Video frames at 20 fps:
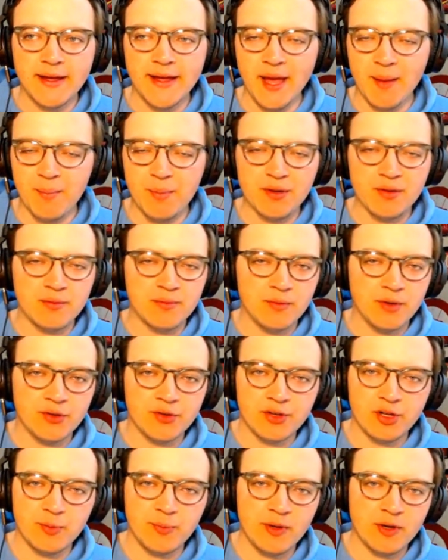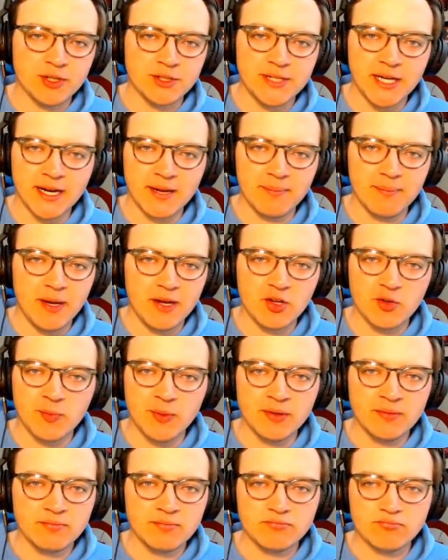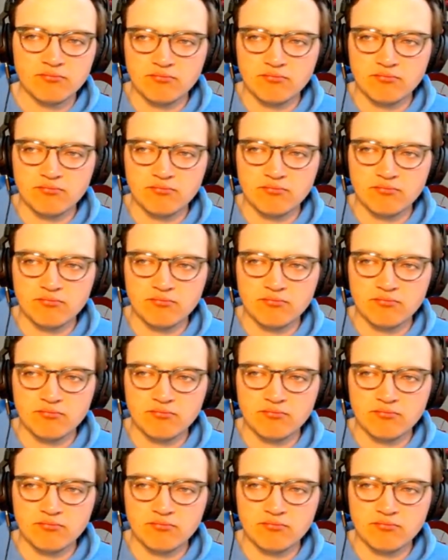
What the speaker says: Edman is going to be your second baseman,